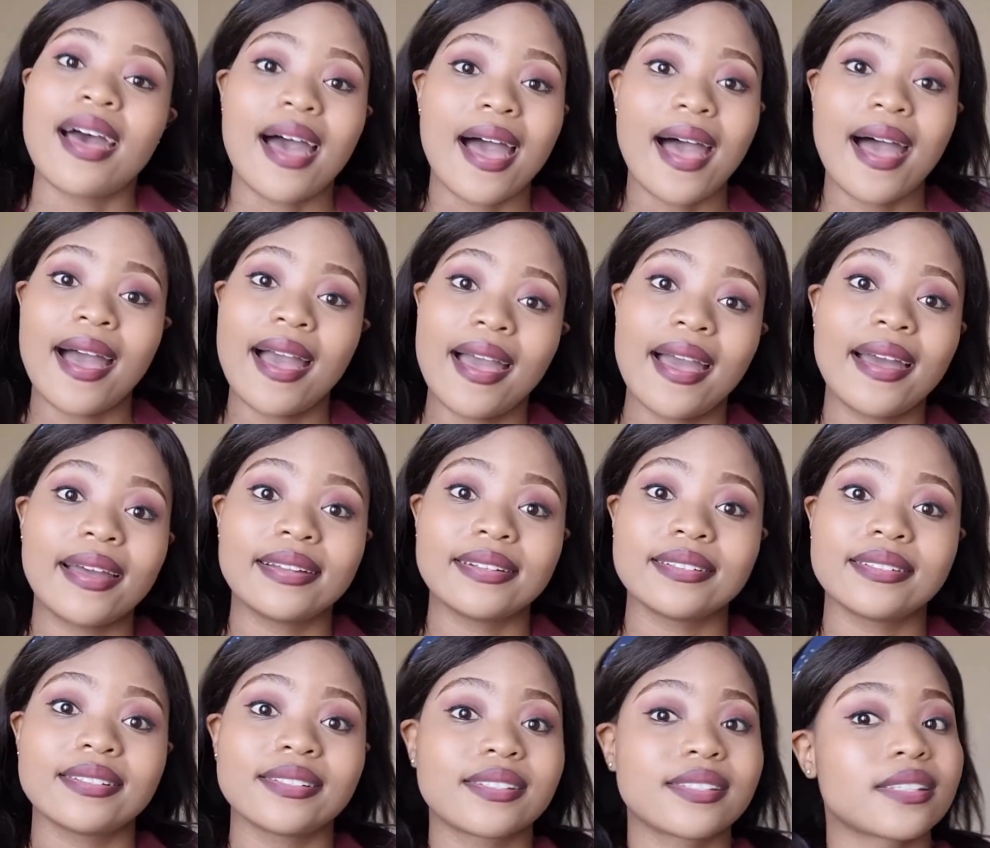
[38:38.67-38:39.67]

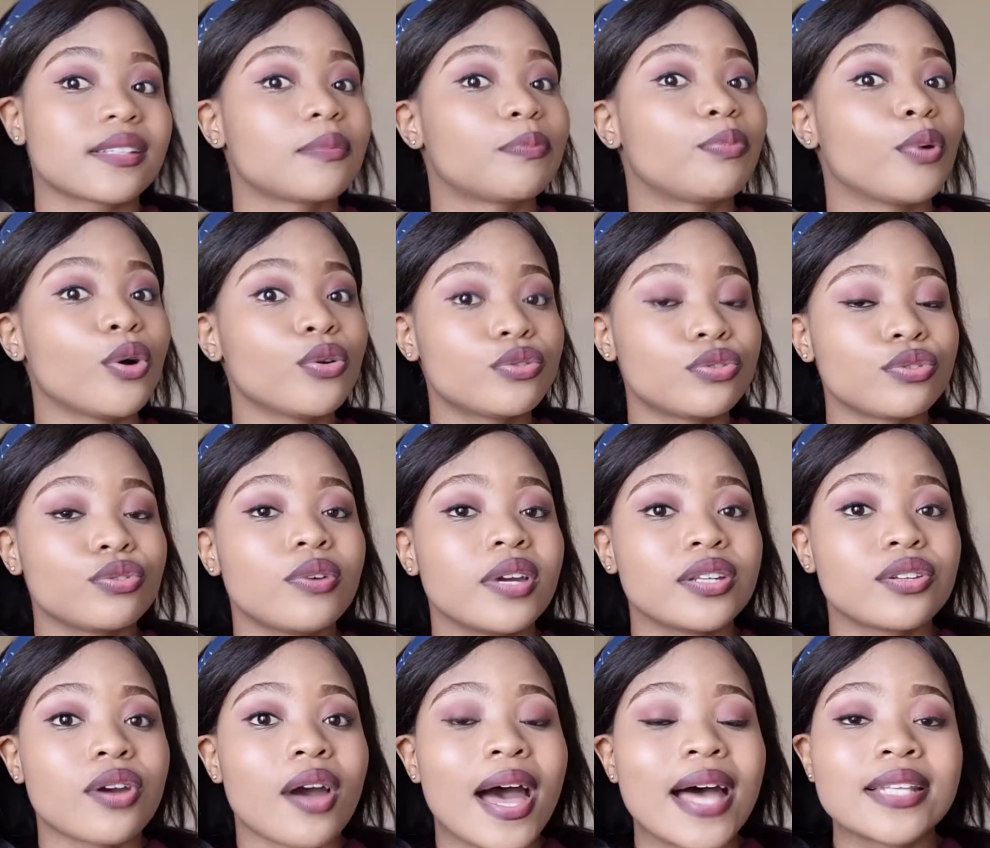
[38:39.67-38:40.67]
and both you
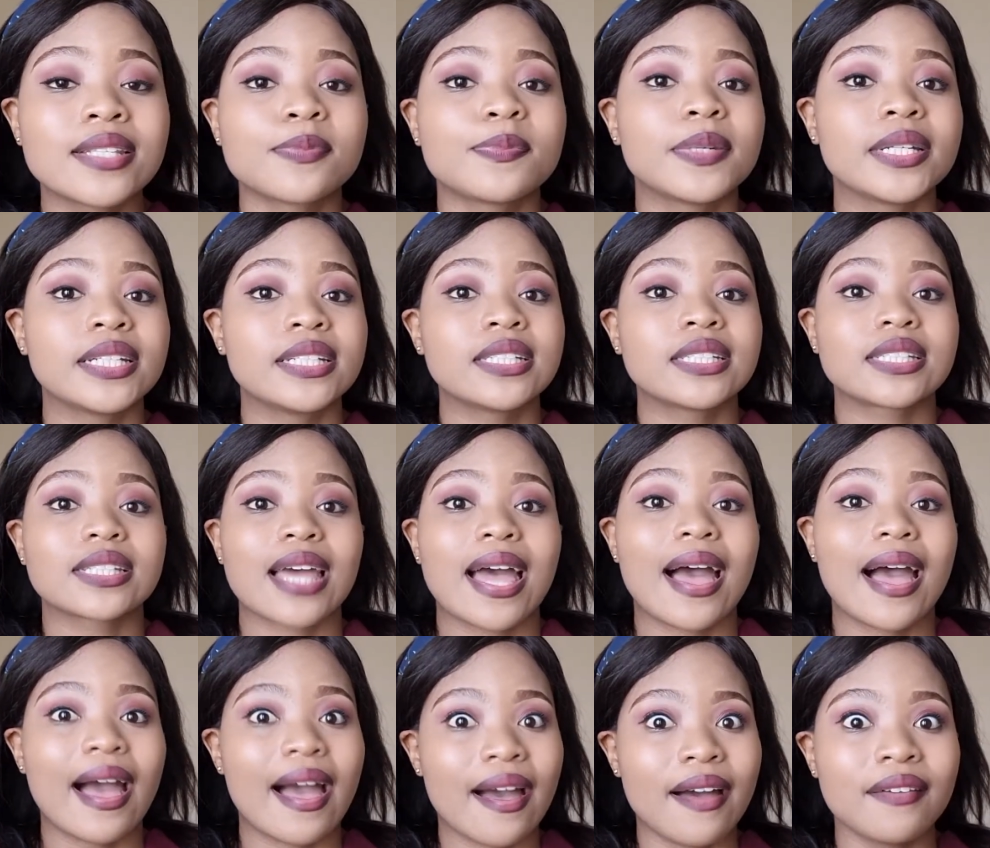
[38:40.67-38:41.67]
and your husband
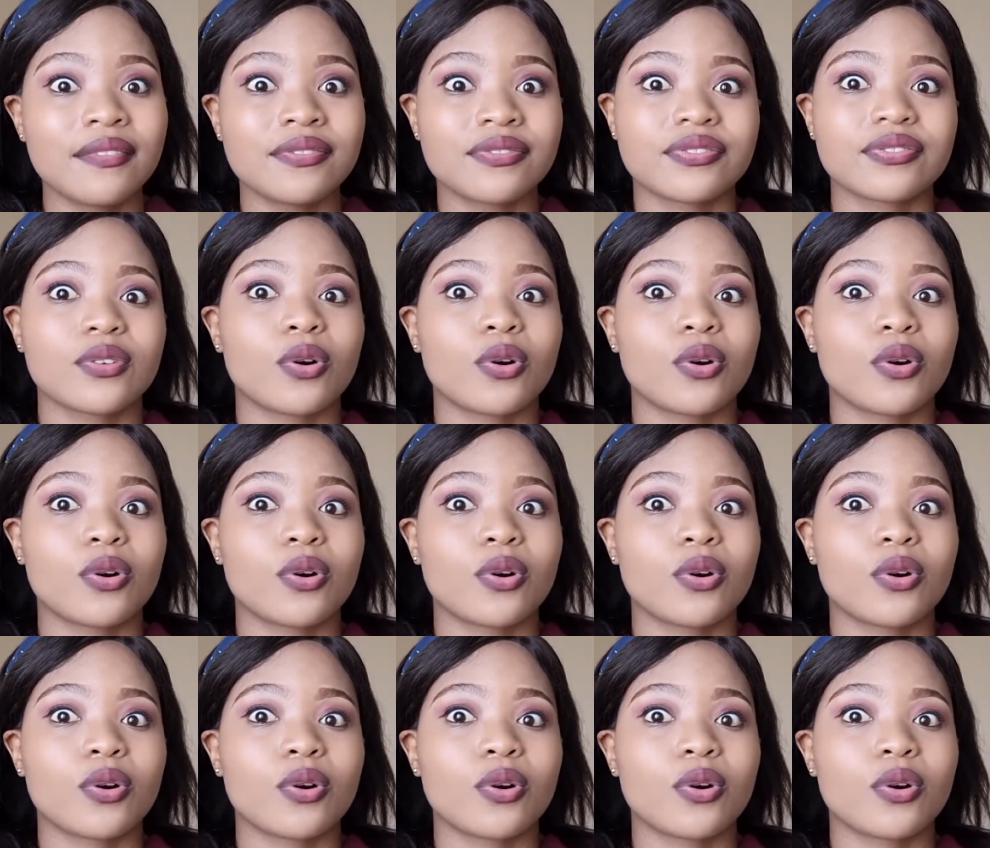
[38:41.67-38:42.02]
have,